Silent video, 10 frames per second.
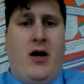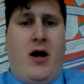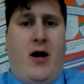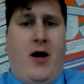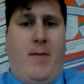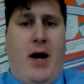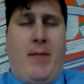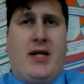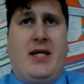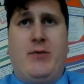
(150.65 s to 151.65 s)
um, i'm
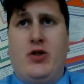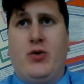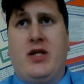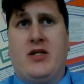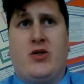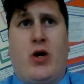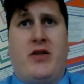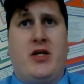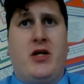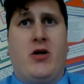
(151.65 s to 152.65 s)
going to keep doing this throughout
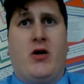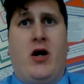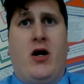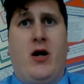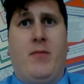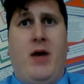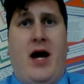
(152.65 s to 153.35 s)
the year um,